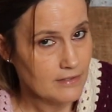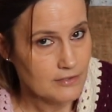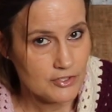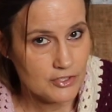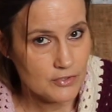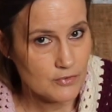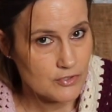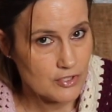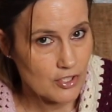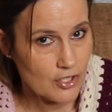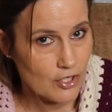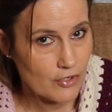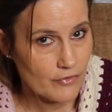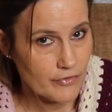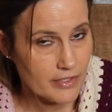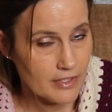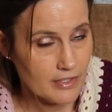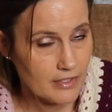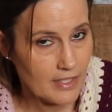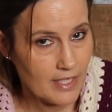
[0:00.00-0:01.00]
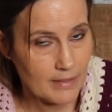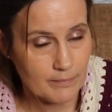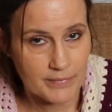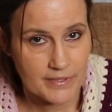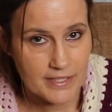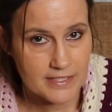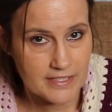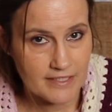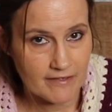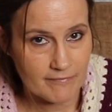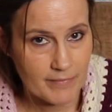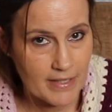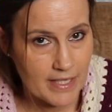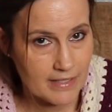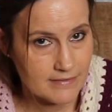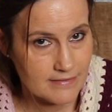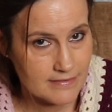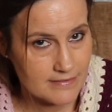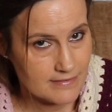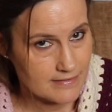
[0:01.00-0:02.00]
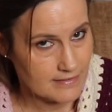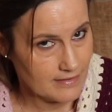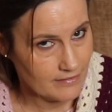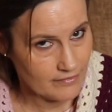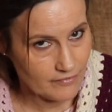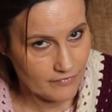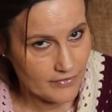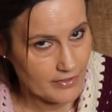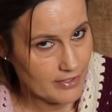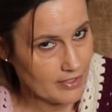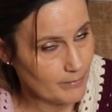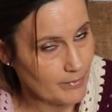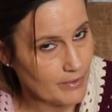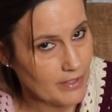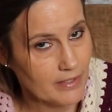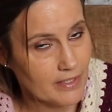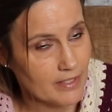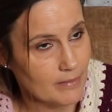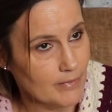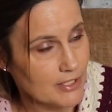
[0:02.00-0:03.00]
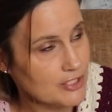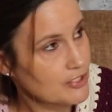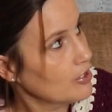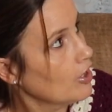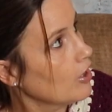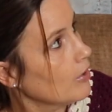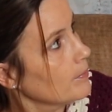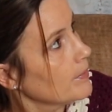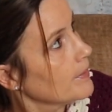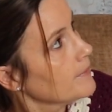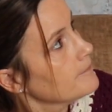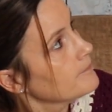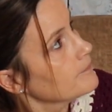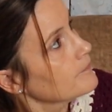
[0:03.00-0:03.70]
tutorial and PDF patterns are available in my shop.